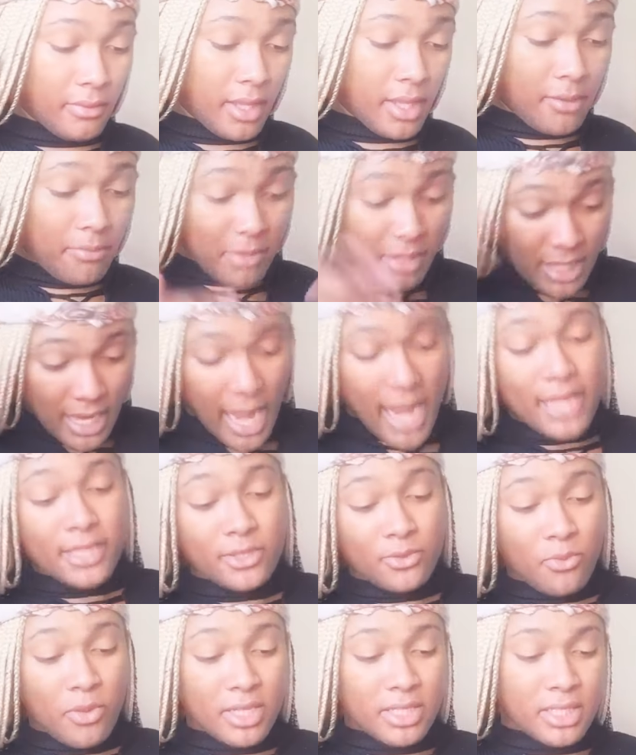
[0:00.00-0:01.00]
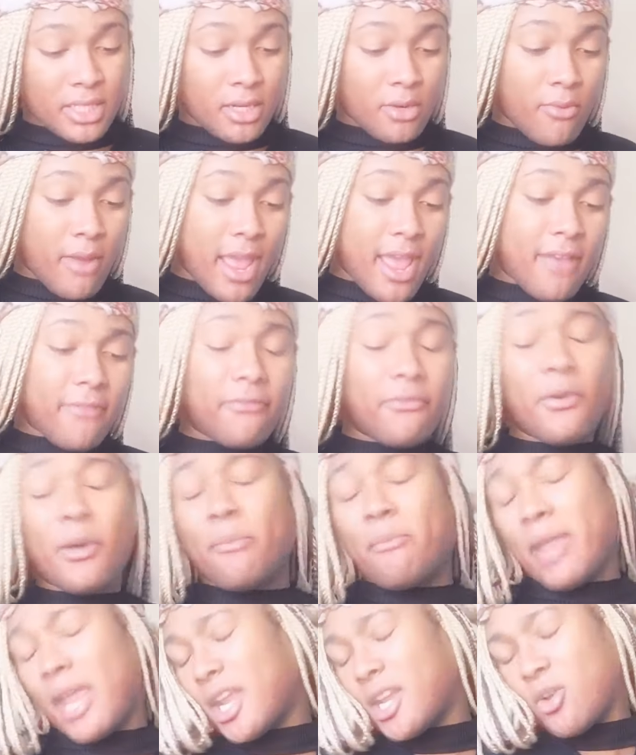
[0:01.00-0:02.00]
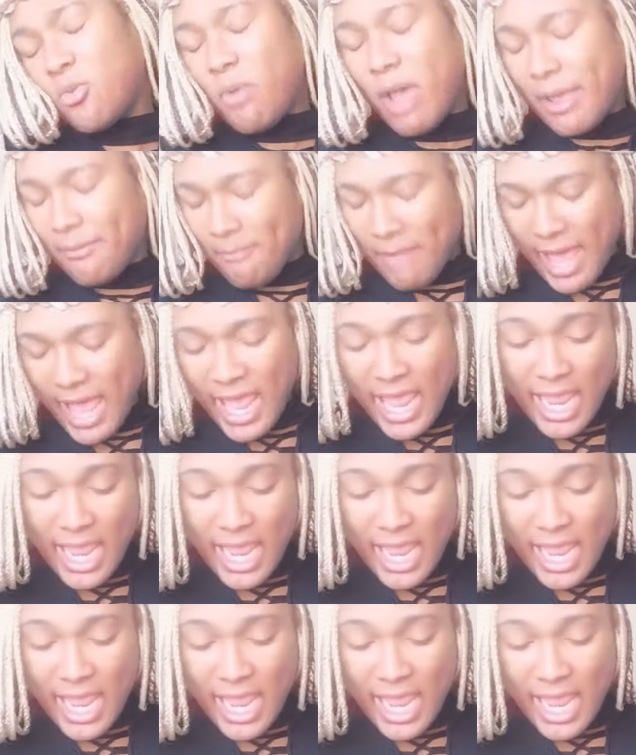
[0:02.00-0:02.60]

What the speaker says: it'll be nice once in a while for a man to wipe my